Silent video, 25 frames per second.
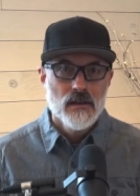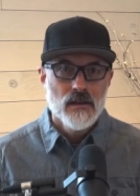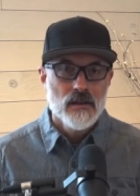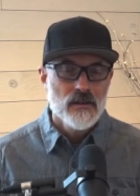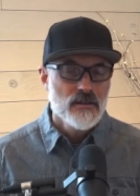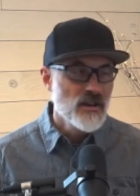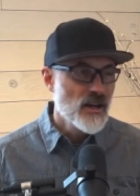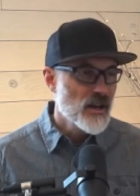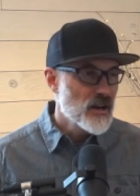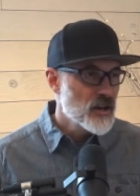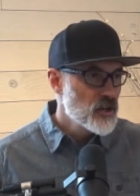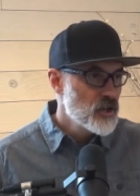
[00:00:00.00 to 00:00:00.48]

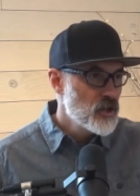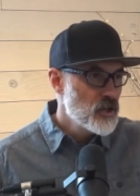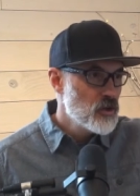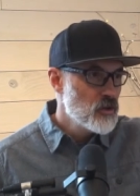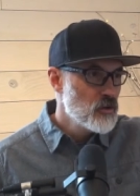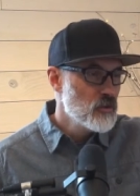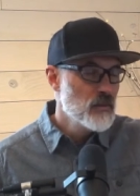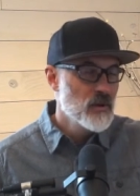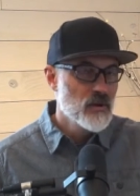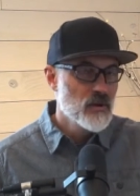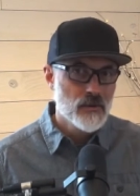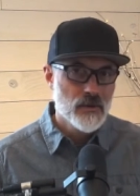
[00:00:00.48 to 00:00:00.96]
not a
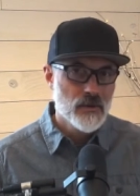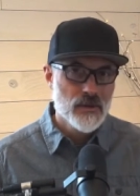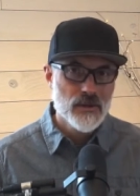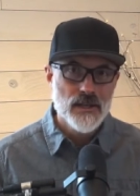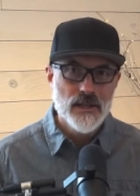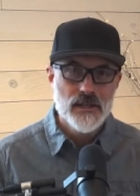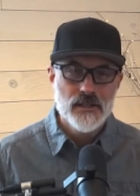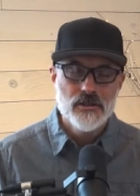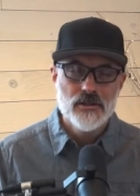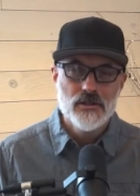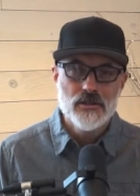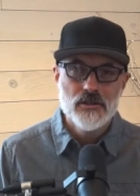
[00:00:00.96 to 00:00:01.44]
human
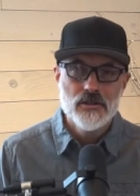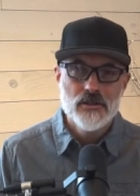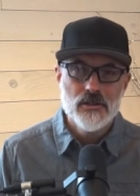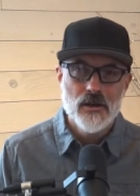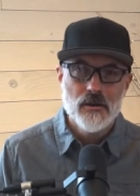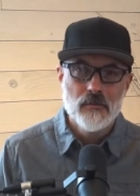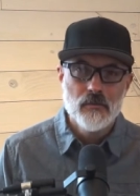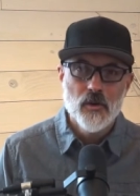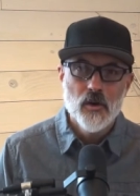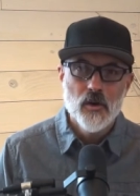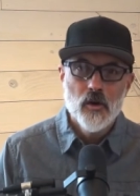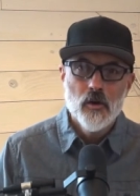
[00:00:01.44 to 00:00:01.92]

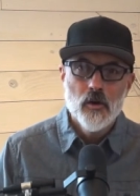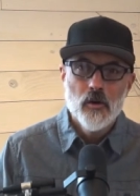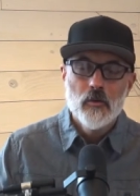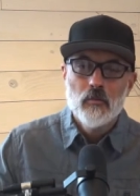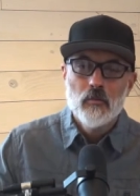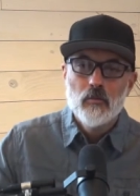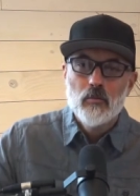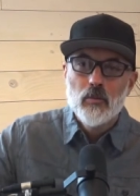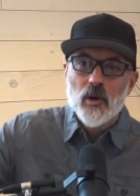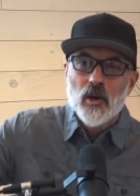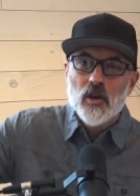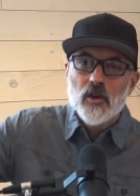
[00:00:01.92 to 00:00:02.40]
relationship,
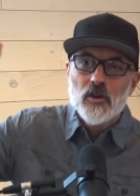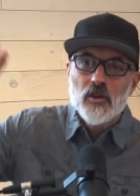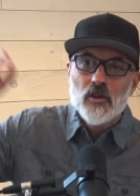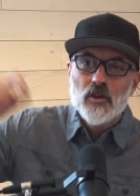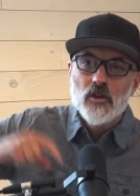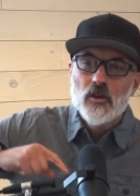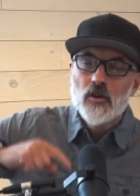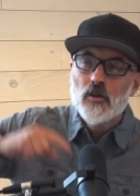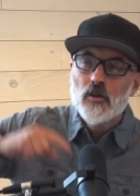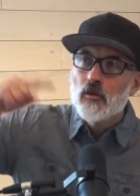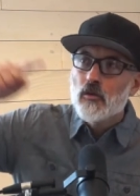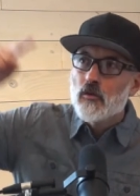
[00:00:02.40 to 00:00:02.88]
but
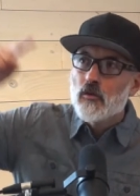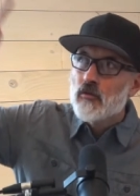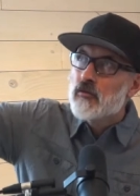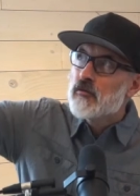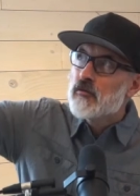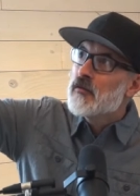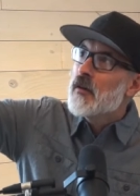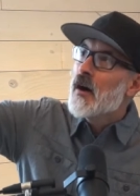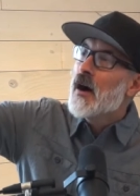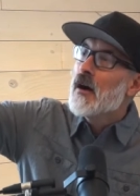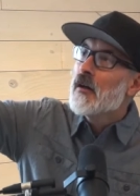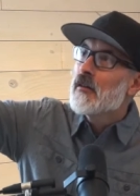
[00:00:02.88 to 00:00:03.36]
you,
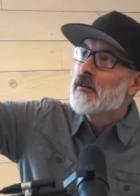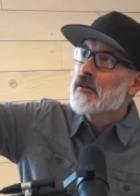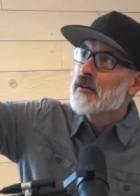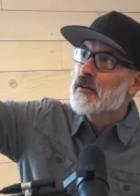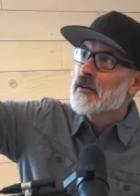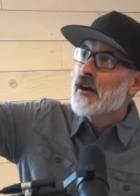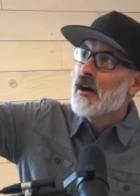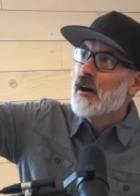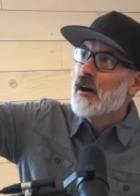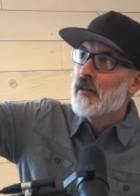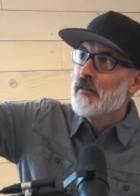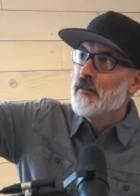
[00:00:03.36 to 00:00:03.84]
Father
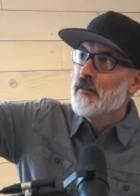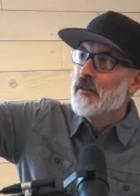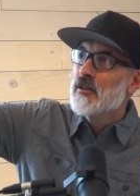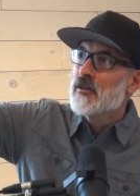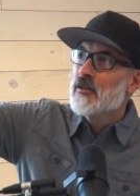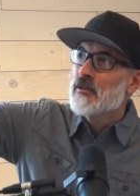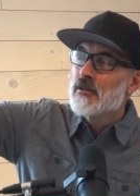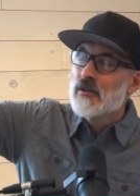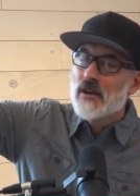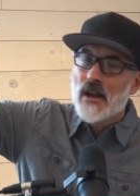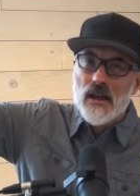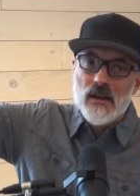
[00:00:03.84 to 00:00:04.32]
God, the
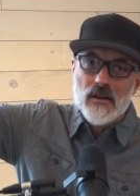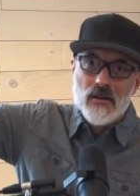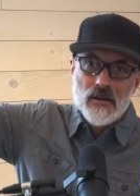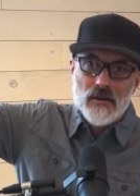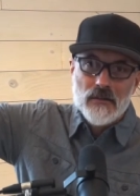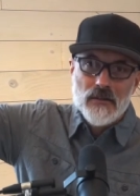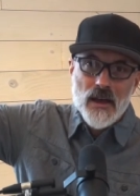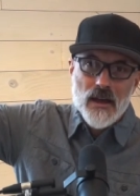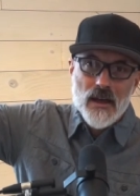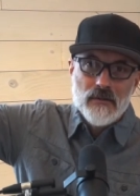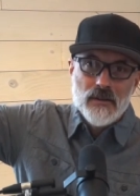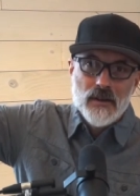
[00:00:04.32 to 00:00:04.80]
creator of
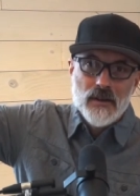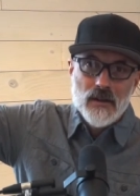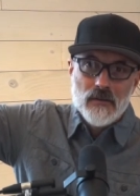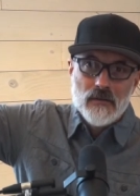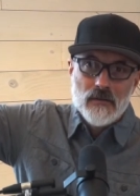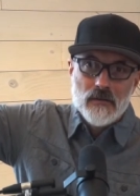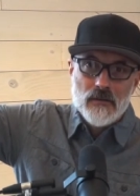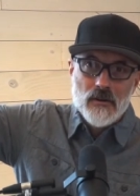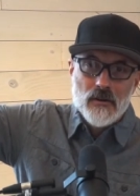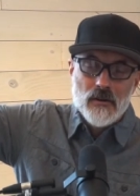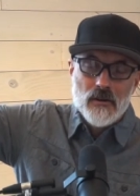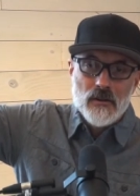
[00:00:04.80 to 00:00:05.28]
heaven
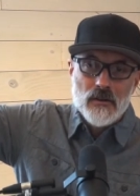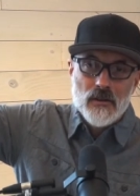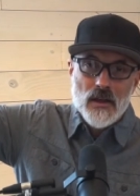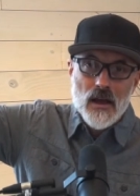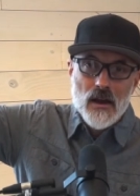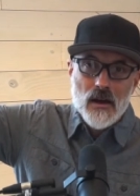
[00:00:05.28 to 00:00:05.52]
and earth,